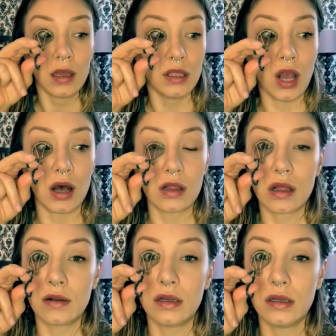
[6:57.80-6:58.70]
Y'all,
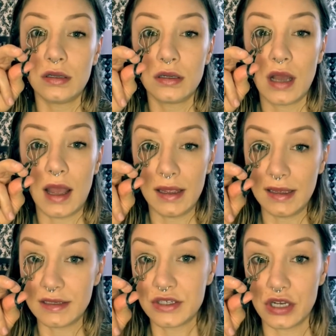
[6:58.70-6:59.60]
I
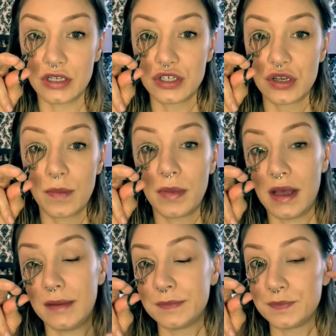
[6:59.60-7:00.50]
hate to judge, but